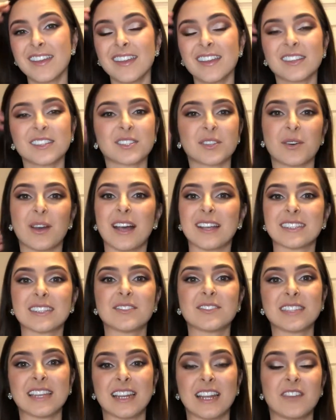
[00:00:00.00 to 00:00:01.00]
So as I
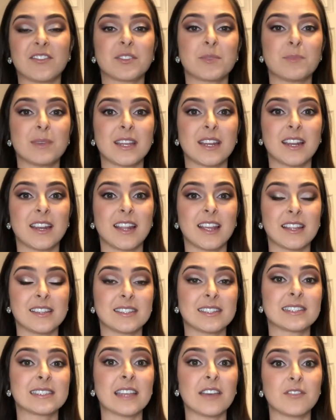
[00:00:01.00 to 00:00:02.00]
said, I've competed in
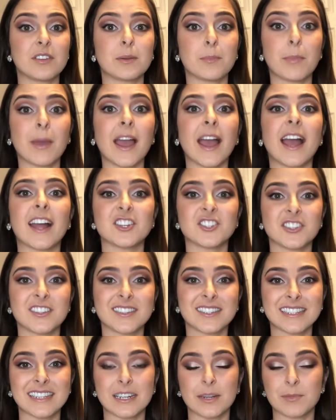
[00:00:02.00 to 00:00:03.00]
7
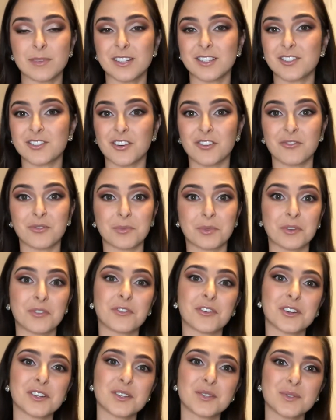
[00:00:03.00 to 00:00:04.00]
pageants, and I'm gonna start from the
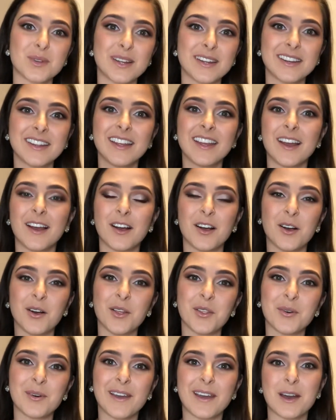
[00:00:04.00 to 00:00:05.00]
first one all
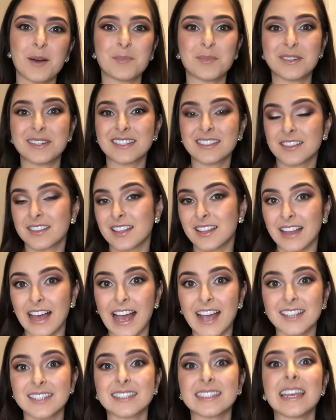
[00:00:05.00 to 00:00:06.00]
the way up until the
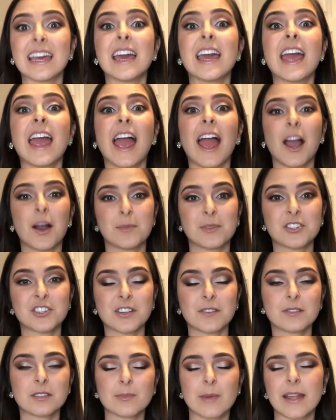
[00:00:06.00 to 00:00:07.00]
last, how much
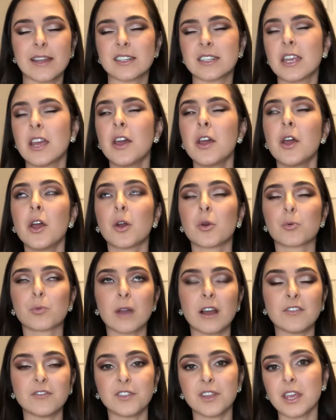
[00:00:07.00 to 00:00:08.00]
I've spent,
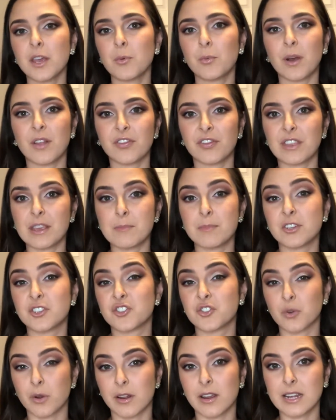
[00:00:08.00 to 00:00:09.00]
roughly what the
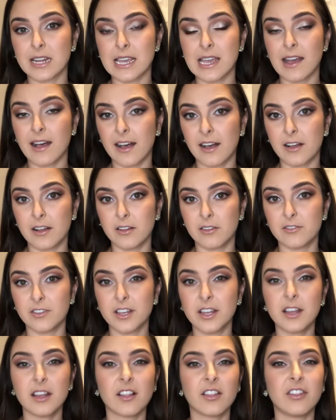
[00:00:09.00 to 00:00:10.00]
majority of
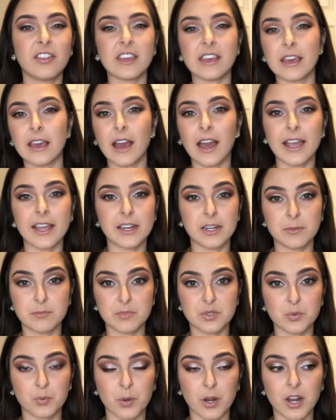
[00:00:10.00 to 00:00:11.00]
the
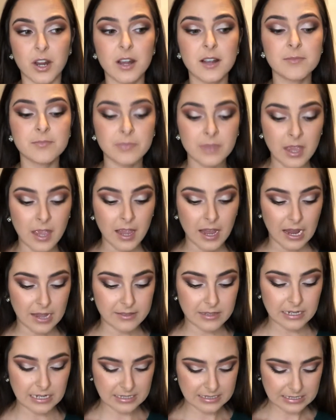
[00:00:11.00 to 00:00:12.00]
items were, and
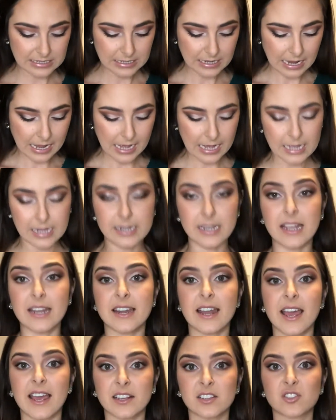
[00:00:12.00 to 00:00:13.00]
then I did add an
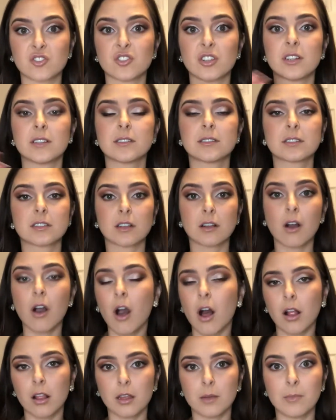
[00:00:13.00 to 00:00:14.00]
extras
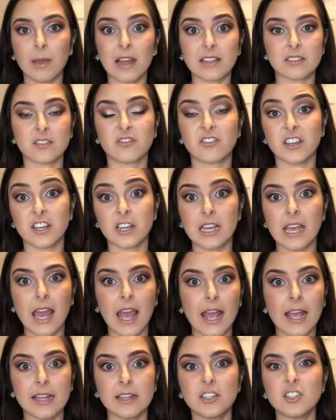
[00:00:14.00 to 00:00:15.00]
column at the very
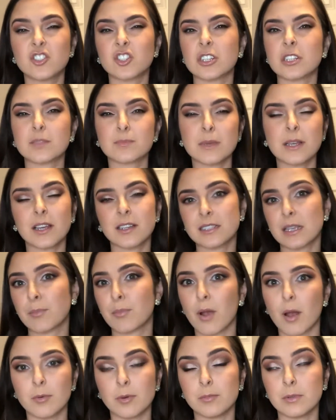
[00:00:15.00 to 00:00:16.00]
end just because I
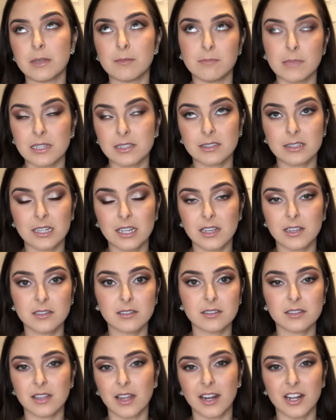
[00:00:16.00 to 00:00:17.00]
probably missed
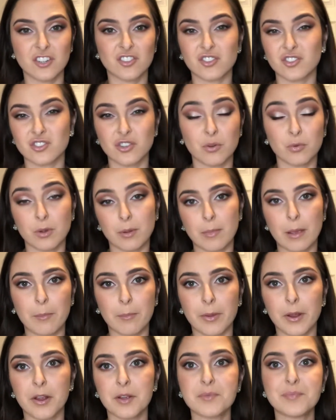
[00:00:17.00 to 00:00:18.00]
things that I just don't
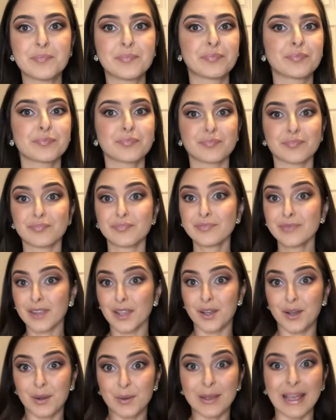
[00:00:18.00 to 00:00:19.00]
remember.
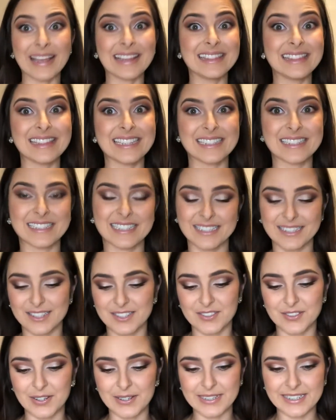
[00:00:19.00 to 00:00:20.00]
Okay, let's get
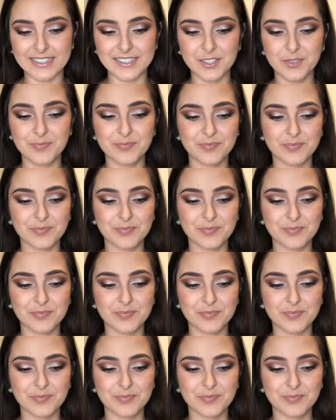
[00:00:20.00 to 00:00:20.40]
started.